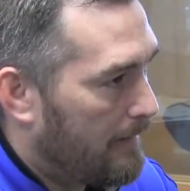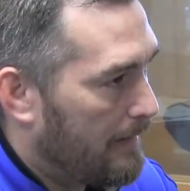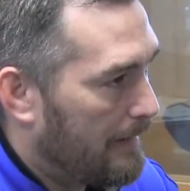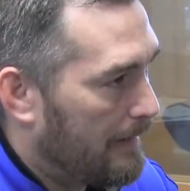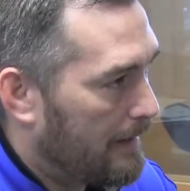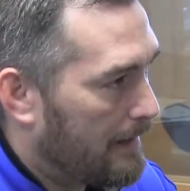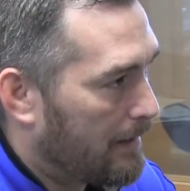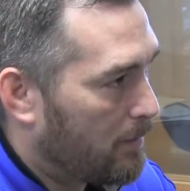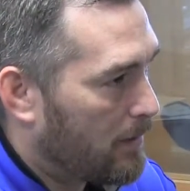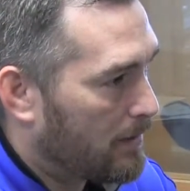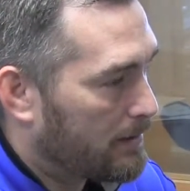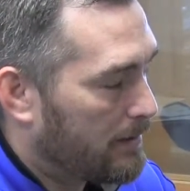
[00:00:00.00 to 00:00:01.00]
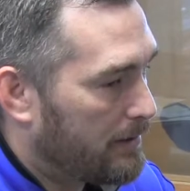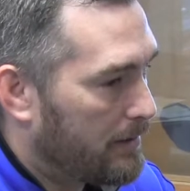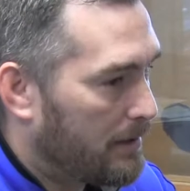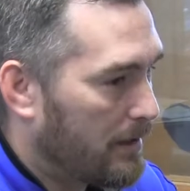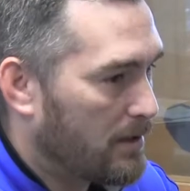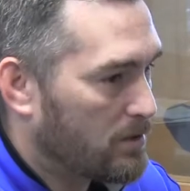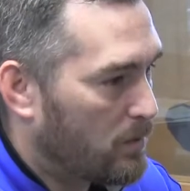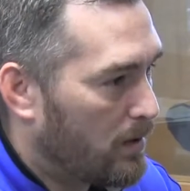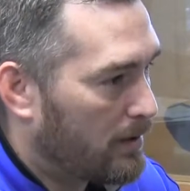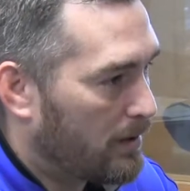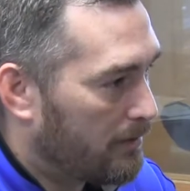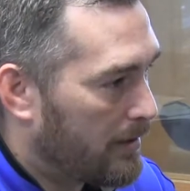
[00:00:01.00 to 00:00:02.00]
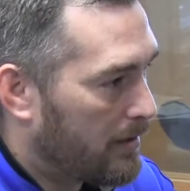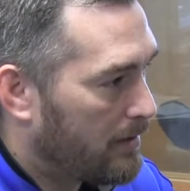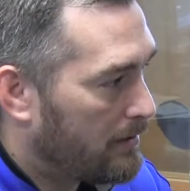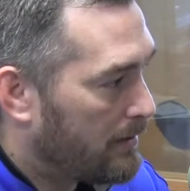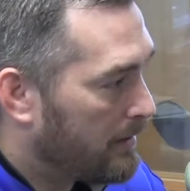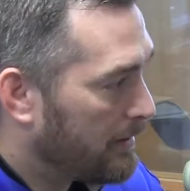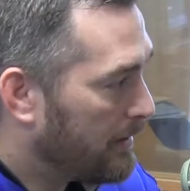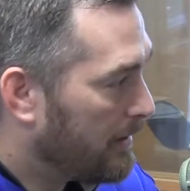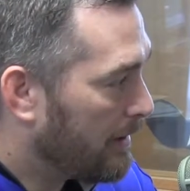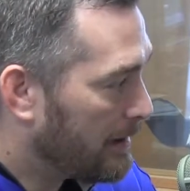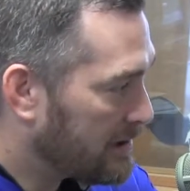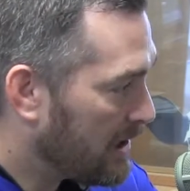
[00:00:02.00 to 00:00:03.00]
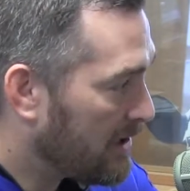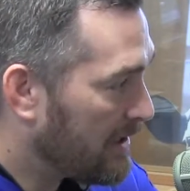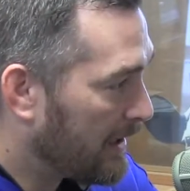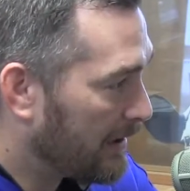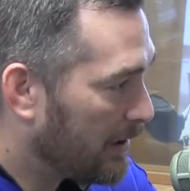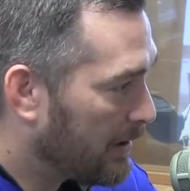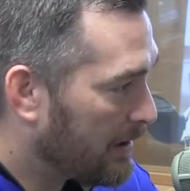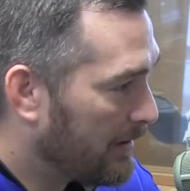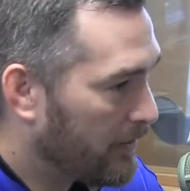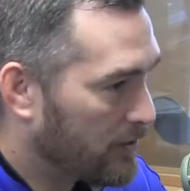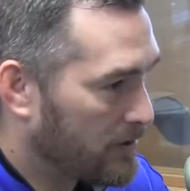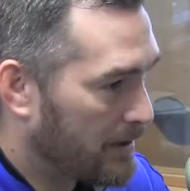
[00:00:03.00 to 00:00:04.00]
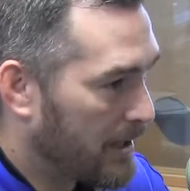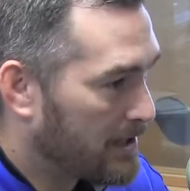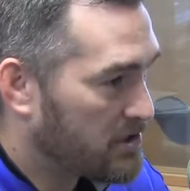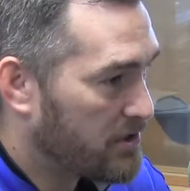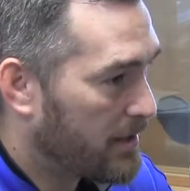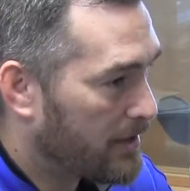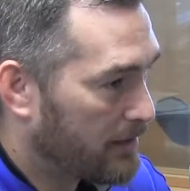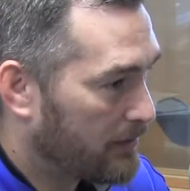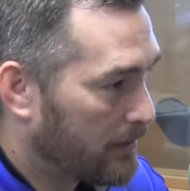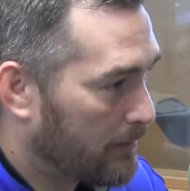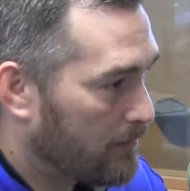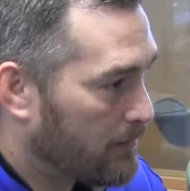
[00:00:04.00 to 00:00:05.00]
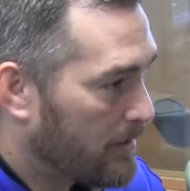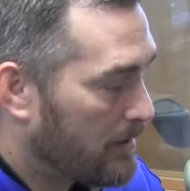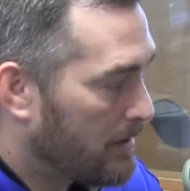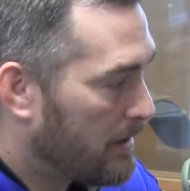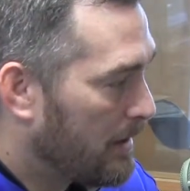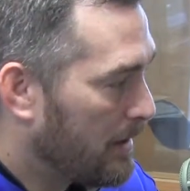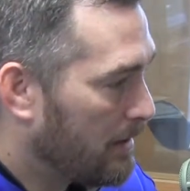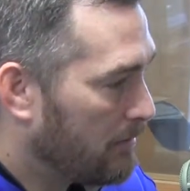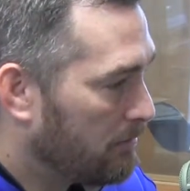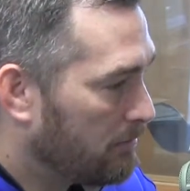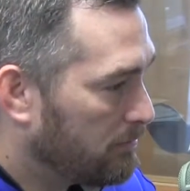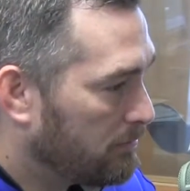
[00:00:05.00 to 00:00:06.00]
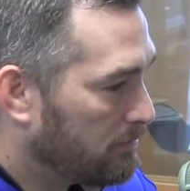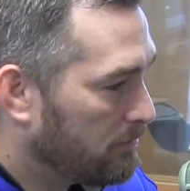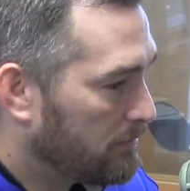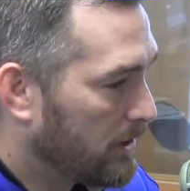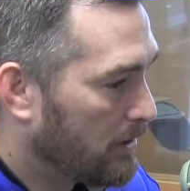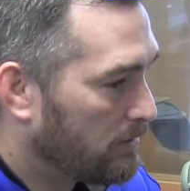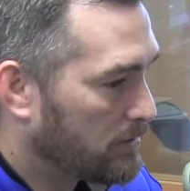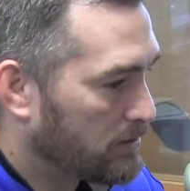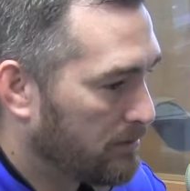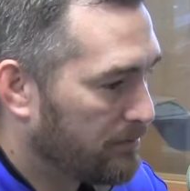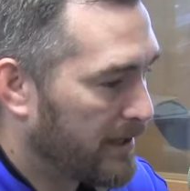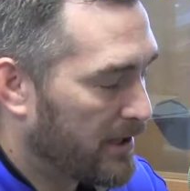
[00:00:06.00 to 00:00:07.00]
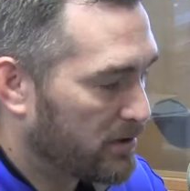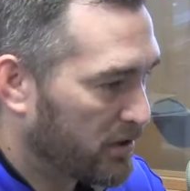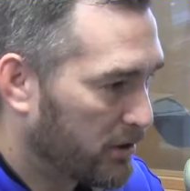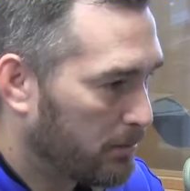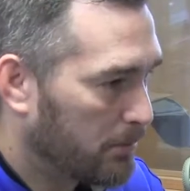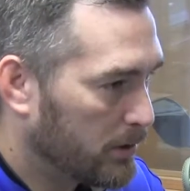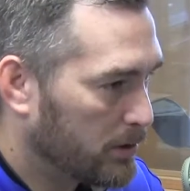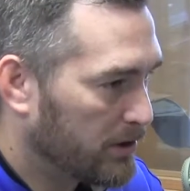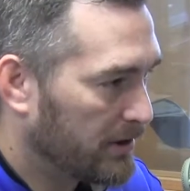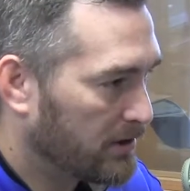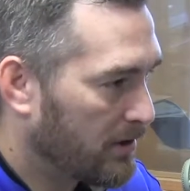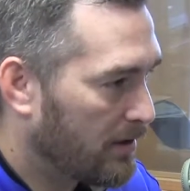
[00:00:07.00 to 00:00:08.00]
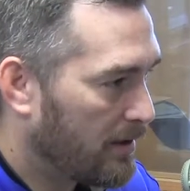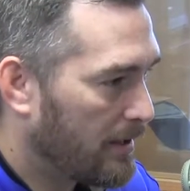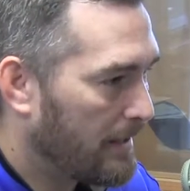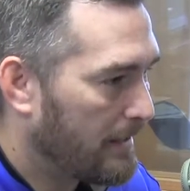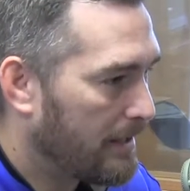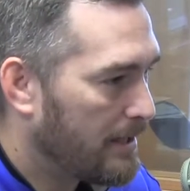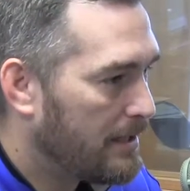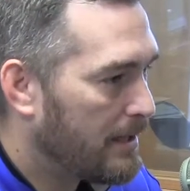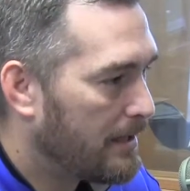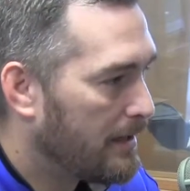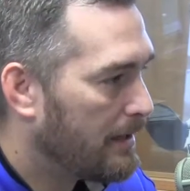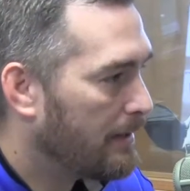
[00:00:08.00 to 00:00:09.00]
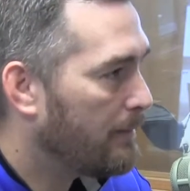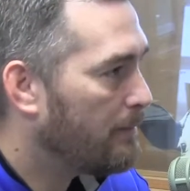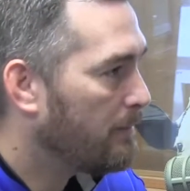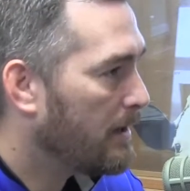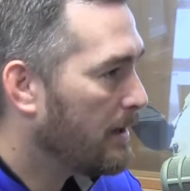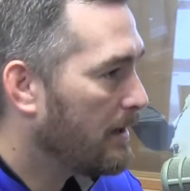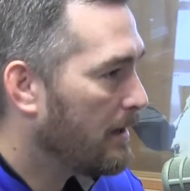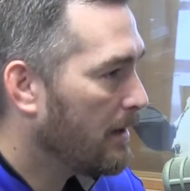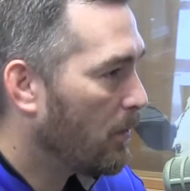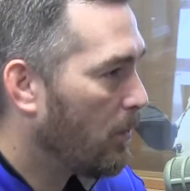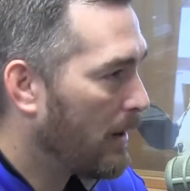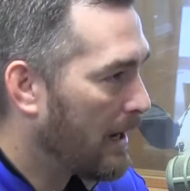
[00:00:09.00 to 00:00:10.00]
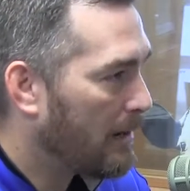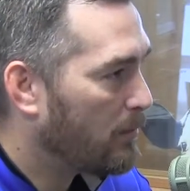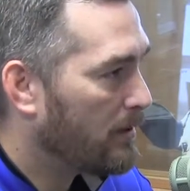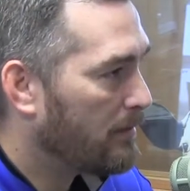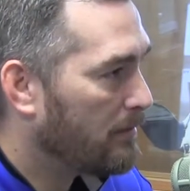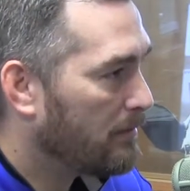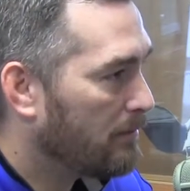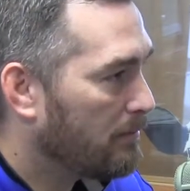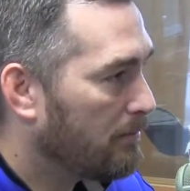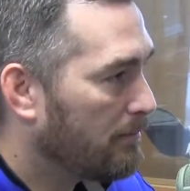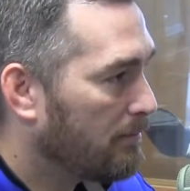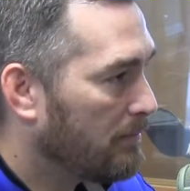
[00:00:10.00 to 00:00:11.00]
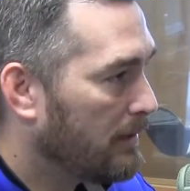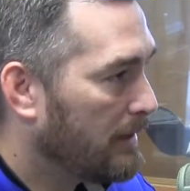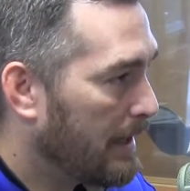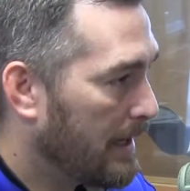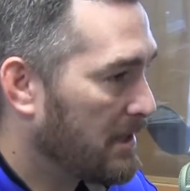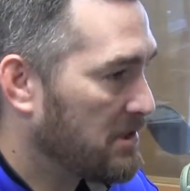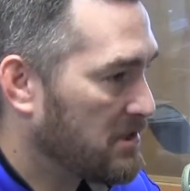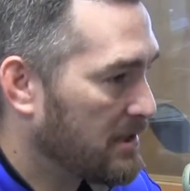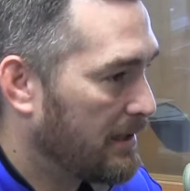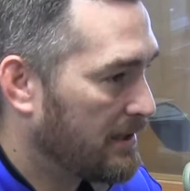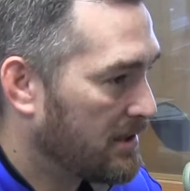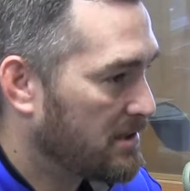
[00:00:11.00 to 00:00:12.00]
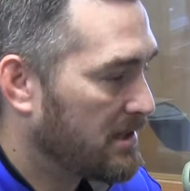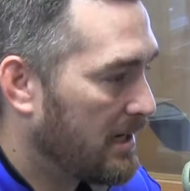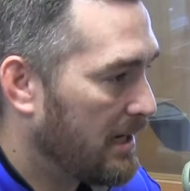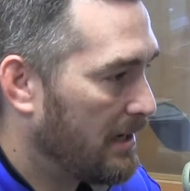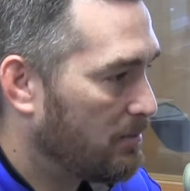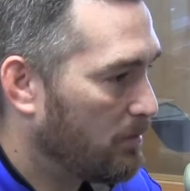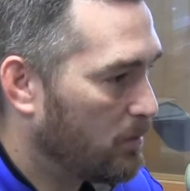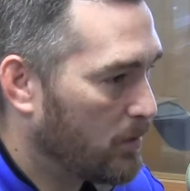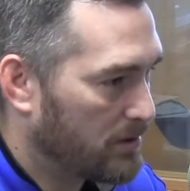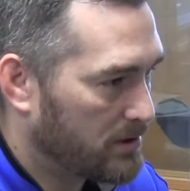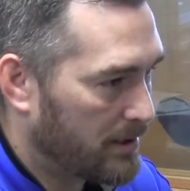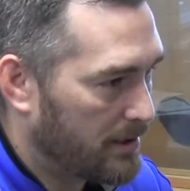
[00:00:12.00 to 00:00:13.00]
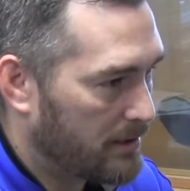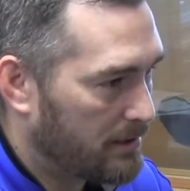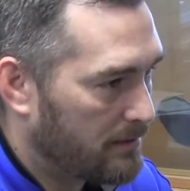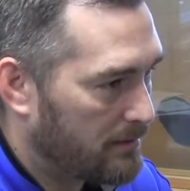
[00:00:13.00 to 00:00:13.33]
And I walked in there, and I was walking around, and then all of a sudden I look, and there's a guy standing there, just a flannel shirt, blue jeans on, and he had what I would guess at this time was a